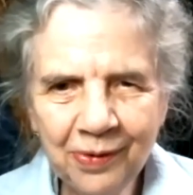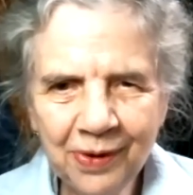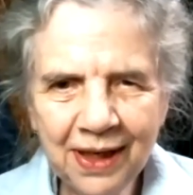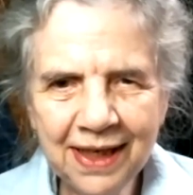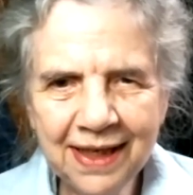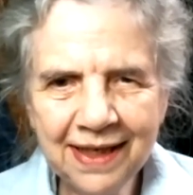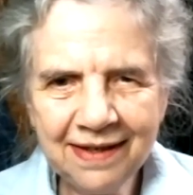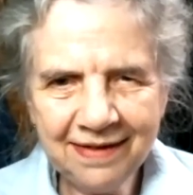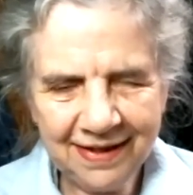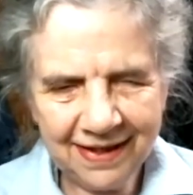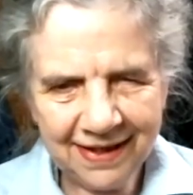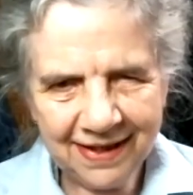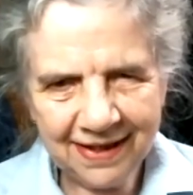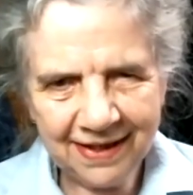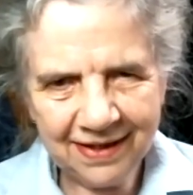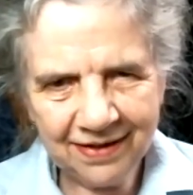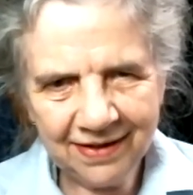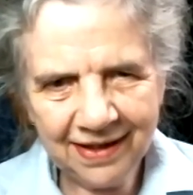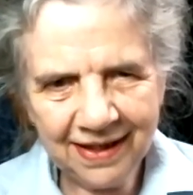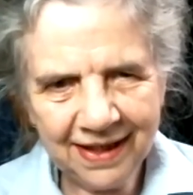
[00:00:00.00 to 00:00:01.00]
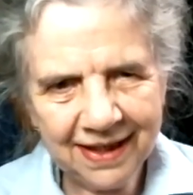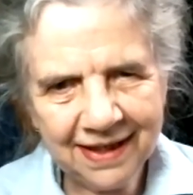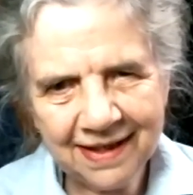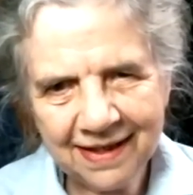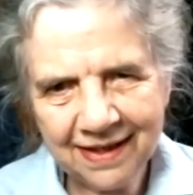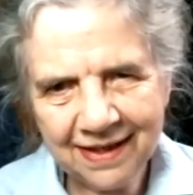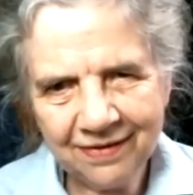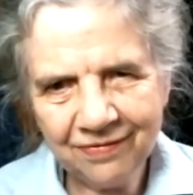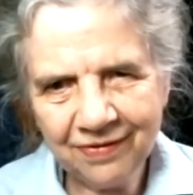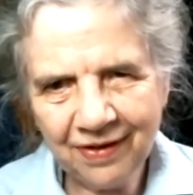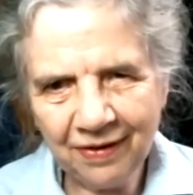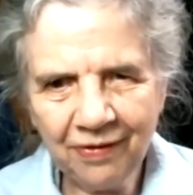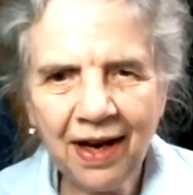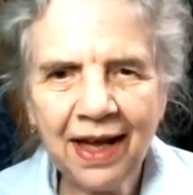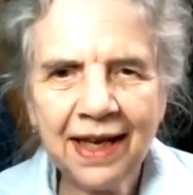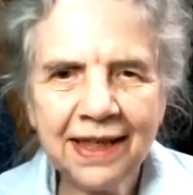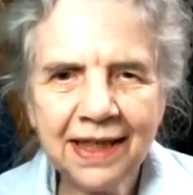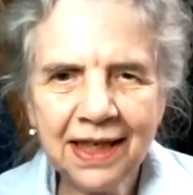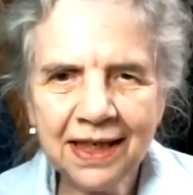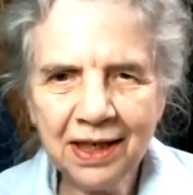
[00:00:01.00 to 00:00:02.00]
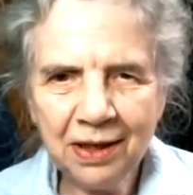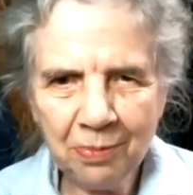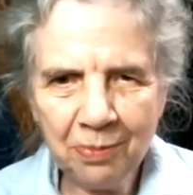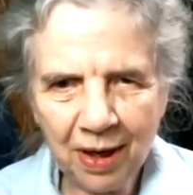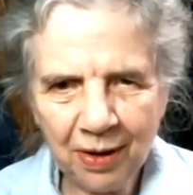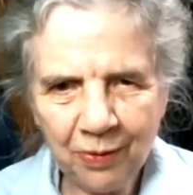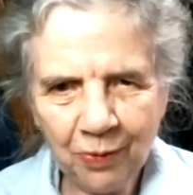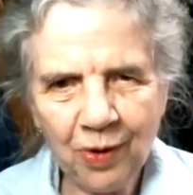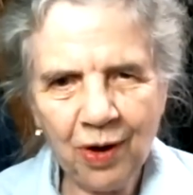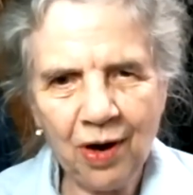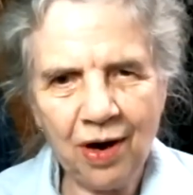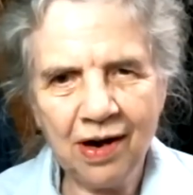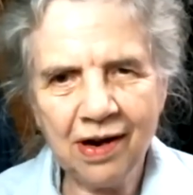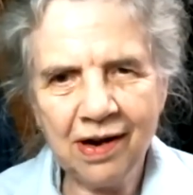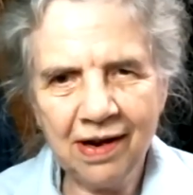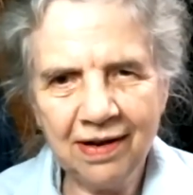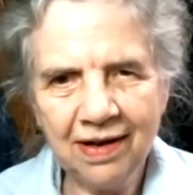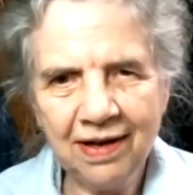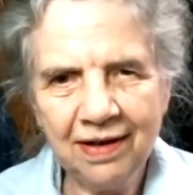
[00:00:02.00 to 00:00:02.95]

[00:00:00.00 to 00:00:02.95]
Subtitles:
is reflected in my work.